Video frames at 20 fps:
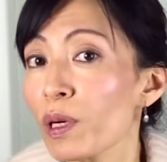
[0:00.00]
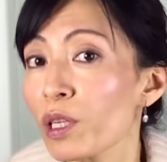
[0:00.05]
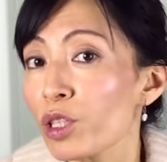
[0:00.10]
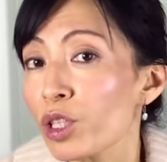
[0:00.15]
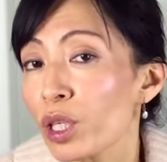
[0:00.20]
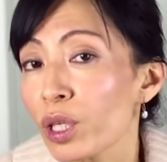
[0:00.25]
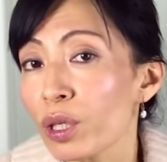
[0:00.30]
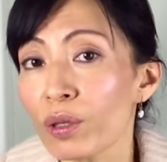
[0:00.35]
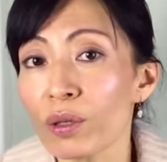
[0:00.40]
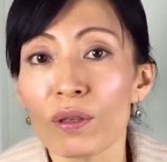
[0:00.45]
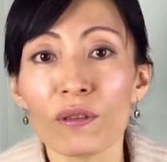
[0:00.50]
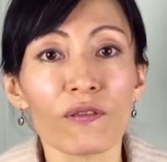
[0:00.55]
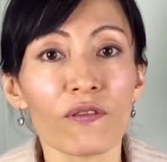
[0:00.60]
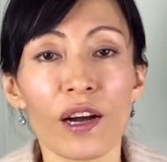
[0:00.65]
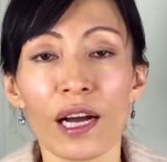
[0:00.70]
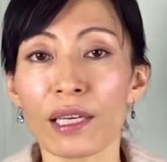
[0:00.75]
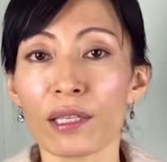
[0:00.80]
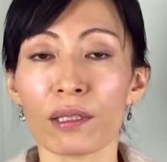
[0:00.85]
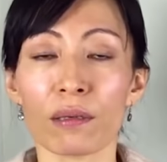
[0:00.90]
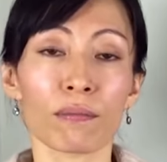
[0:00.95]
but she couldn't
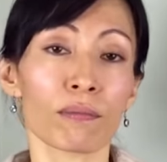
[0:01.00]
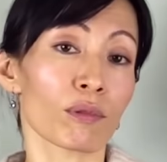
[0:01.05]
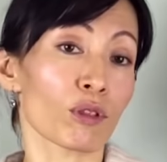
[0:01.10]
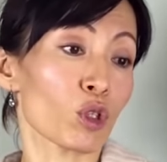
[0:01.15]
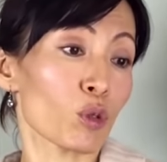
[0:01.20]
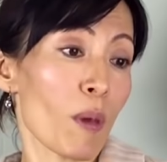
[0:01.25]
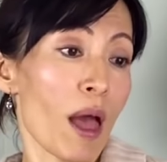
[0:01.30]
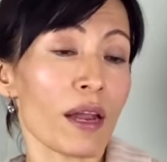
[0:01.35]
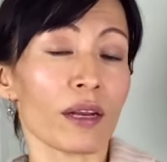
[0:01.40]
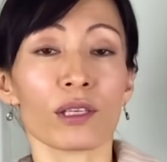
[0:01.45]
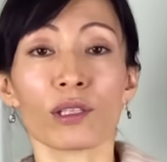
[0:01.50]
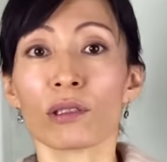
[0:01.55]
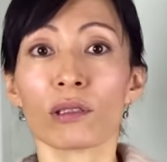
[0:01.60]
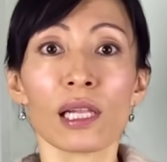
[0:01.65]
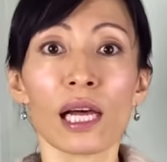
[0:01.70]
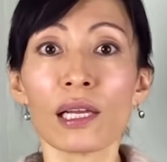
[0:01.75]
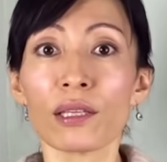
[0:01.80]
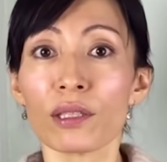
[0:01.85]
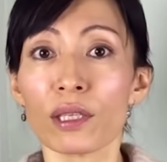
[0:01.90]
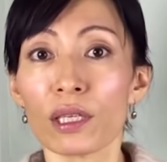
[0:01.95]
find some Spanish
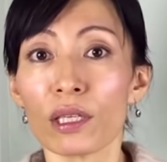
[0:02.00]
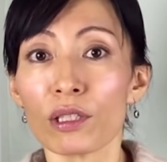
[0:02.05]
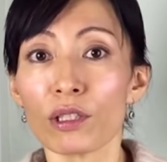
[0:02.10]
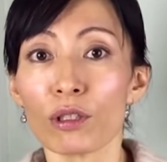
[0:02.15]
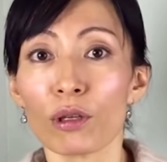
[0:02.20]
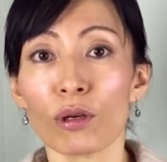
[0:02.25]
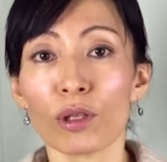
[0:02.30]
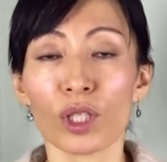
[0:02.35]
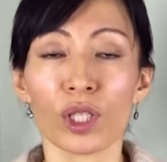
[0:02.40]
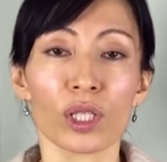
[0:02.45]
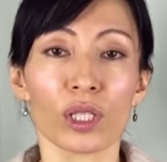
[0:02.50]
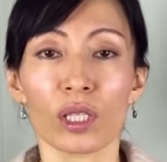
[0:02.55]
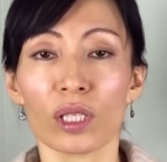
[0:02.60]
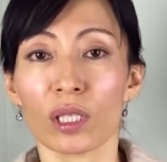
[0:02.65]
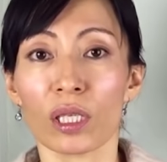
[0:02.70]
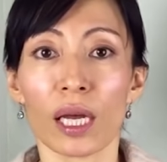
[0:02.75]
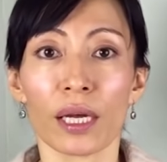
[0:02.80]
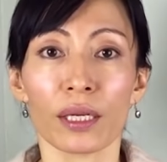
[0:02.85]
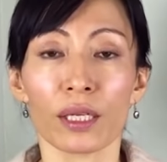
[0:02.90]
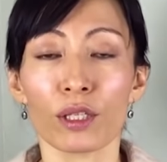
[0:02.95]
classes, so she
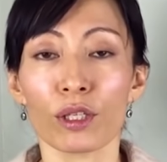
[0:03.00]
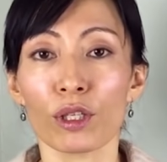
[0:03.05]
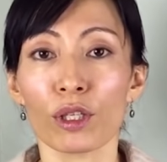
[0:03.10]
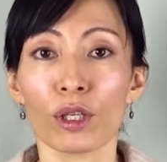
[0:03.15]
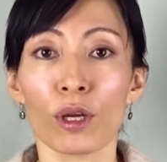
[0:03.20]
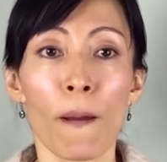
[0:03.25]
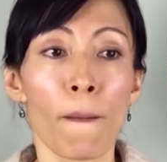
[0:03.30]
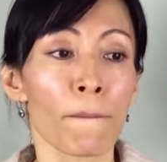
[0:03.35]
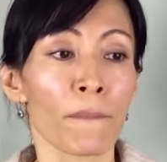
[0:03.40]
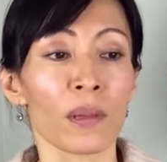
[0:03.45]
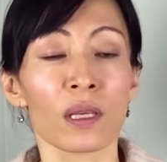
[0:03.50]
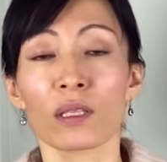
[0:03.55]
decided to